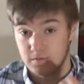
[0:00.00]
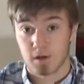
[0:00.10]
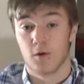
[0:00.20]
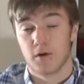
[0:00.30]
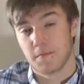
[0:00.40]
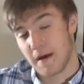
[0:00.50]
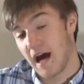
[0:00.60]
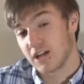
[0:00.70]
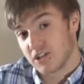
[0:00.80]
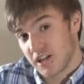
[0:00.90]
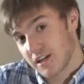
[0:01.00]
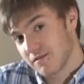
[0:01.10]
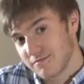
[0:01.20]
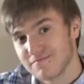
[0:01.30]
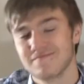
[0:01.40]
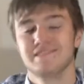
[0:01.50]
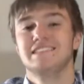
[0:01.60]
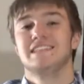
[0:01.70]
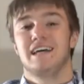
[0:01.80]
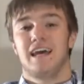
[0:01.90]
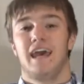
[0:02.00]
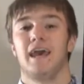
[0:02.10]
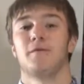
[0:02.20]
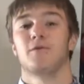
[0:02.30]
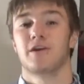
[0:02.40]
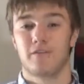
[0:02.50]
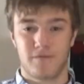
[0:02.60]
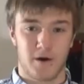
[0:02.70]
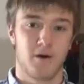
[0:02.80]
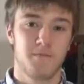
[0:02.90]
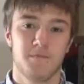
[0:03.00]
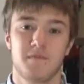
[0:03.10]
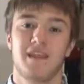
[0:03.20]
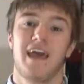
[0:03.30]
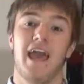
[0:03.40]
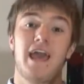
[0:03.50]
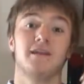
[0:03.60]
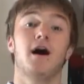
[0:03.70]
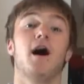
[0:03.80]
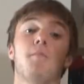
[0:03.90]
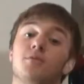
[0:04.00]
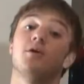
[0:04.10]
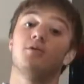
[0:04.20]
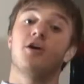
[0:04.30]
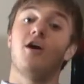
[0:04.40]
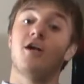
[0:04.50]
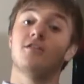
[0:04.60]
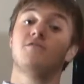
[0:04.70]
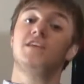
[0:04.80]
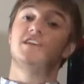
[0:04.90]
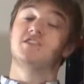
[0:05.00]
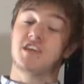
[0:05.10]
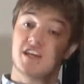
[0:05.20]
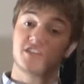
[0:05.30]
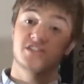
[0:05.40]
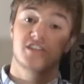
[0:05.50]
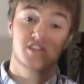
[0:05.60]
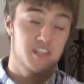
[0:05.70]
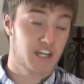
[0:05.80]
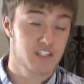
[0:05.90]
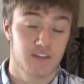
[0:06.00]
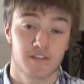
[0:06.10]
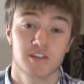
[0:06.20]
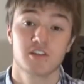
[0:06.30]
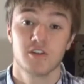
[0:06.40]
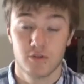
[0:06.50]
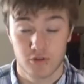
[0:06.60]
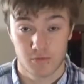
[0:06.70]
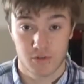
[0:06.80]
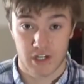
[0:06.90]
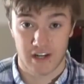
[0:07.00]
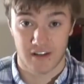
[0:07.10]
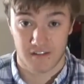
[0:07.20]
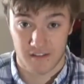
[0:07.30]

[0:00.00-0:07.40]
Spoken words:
Owen and Patrick, and we're gonna film and upload all of these things to the Second Civics YouTube channel.